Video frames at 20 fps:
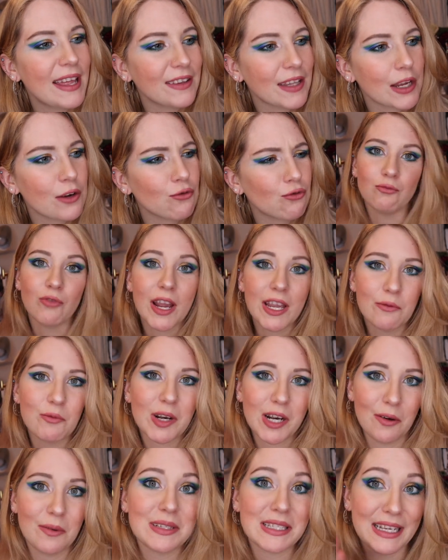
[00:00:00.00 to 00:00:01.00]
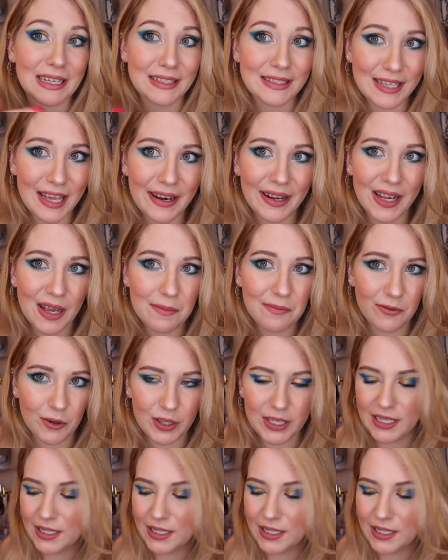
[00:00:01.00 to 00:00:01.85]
And like right when I was like setting up for